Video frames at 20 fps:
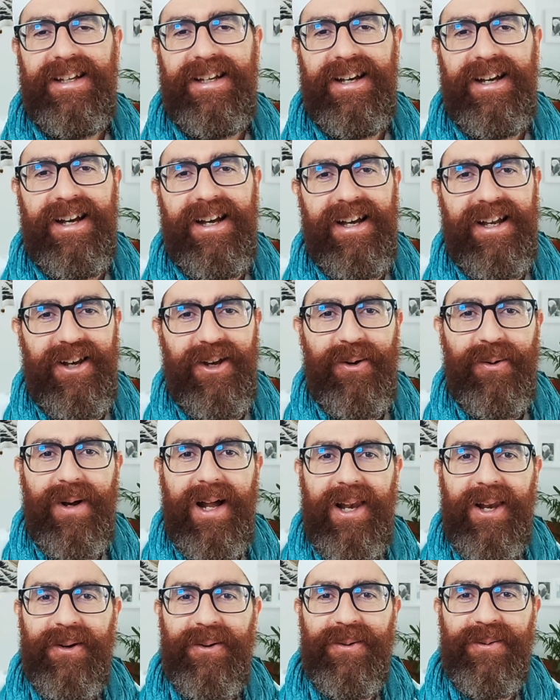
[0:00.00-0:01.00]

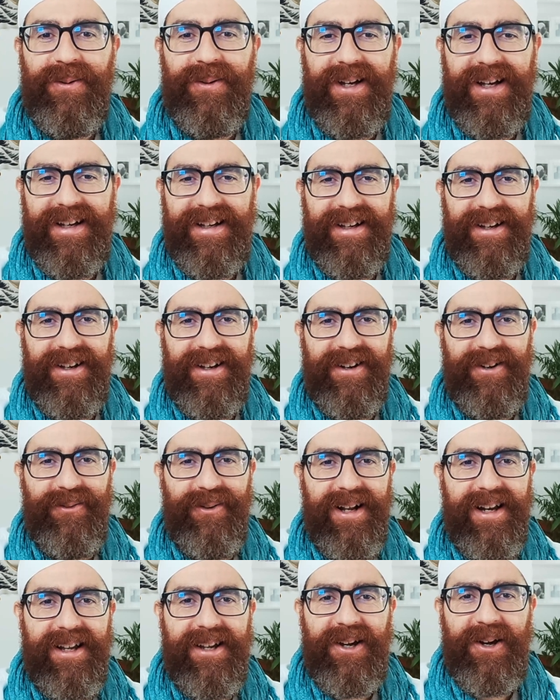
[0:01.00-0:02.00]
Hello.
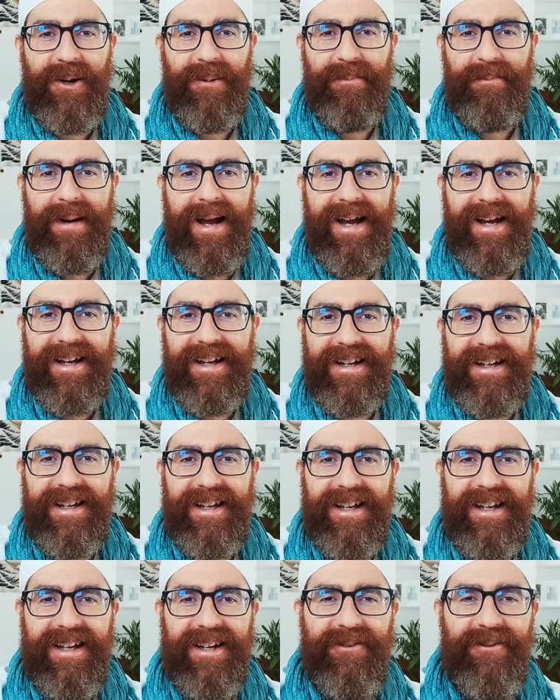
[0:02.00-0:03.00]
Welcome back
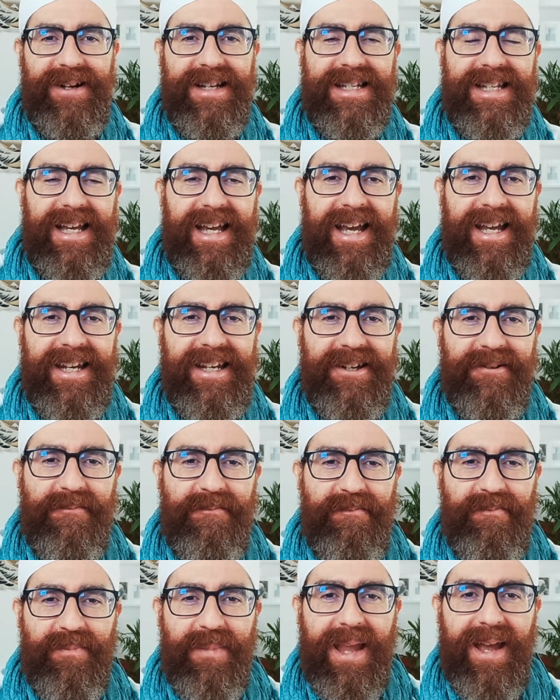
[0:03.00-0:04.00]
once again
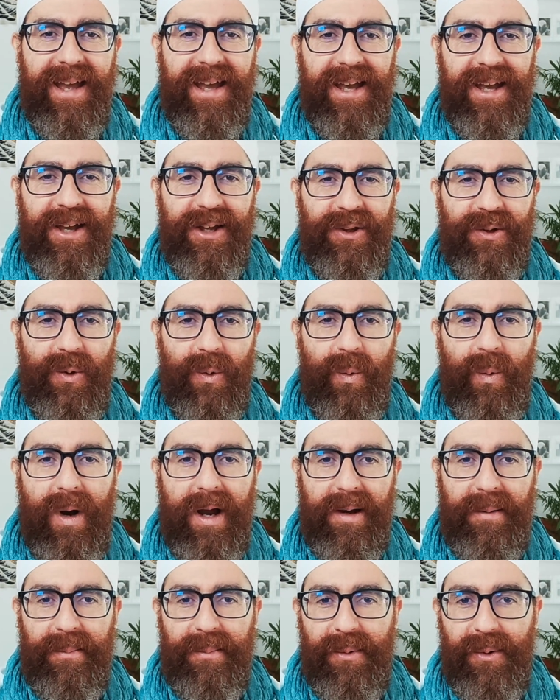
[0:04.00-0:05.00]
to
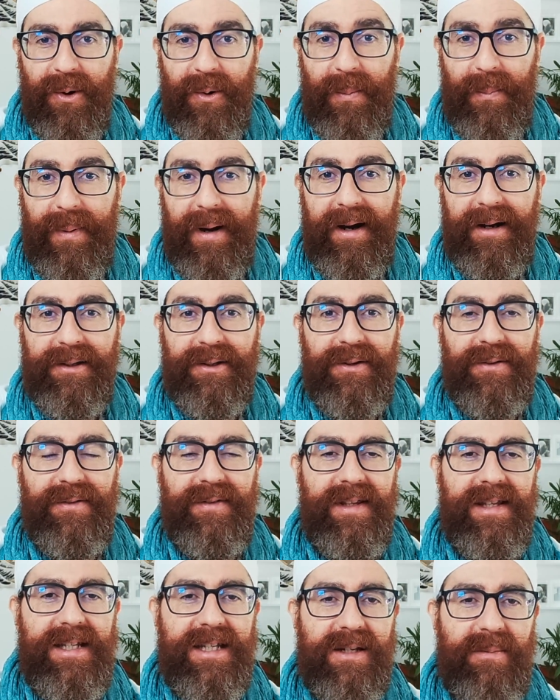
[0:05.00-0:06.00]
one more part of
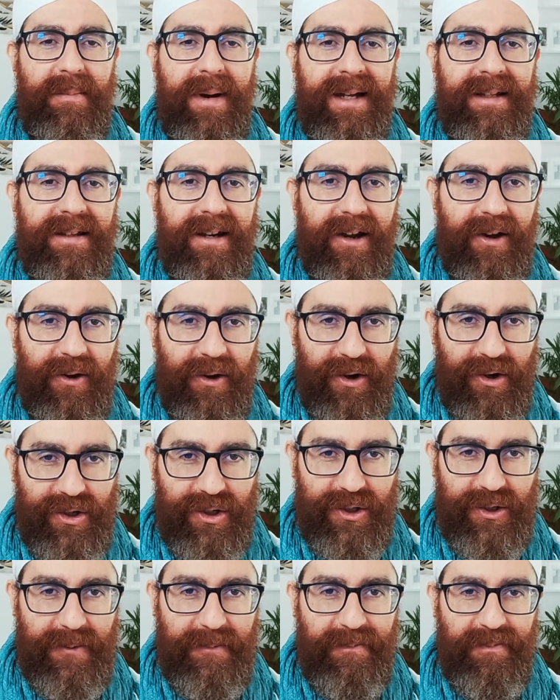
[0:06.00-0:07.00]
this mantra course.